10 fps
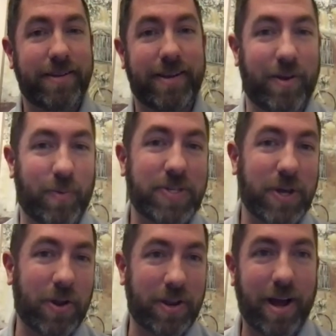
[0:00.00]
and we
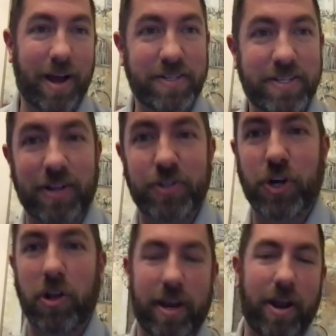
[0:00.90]
saw it obviously against
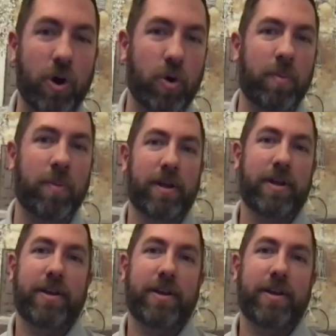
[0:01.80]
Charlotte at home.